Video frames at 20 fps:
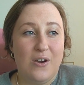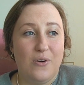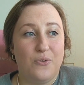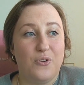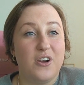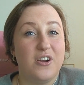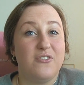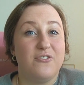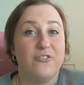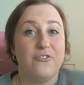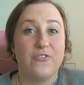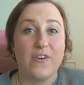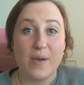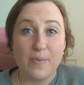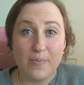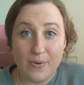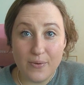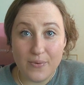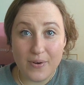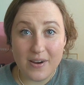We're in
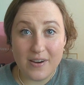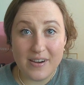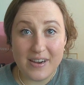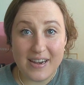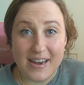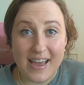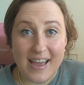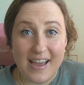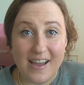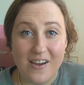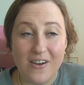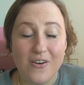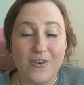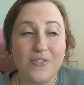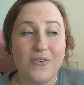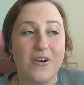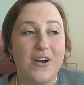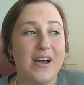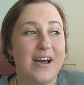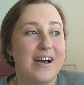February
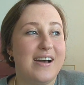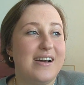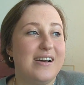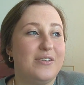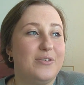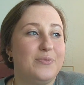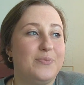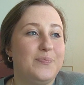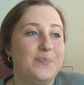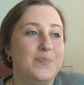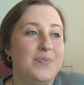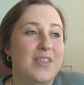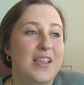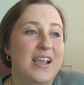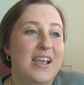now. Um,